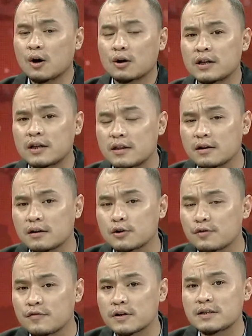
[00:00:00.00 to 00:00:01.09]
Did the
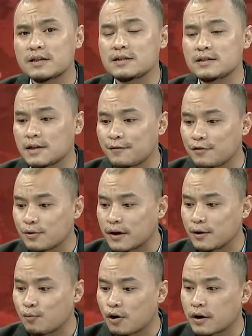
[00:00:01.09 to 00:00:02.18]
universities give you any
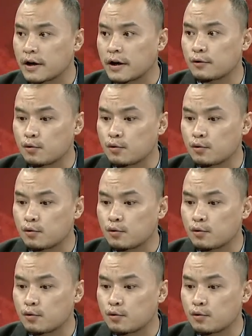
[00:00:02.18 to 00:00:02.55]
warning,